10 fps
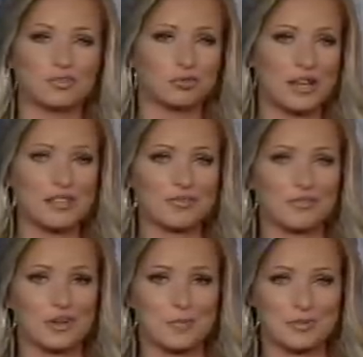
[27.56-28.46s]
of strength
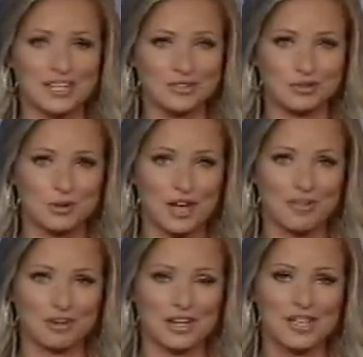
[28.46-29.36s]
for the potential
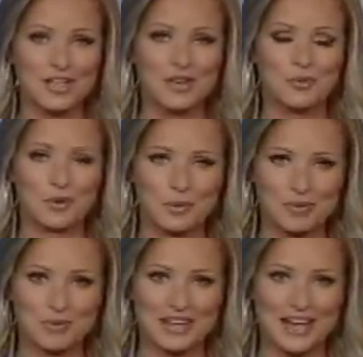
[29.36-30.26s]
recovery? Well,
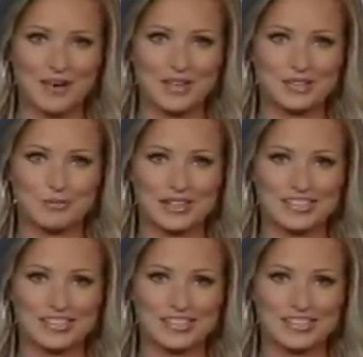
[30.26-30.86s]
with me now is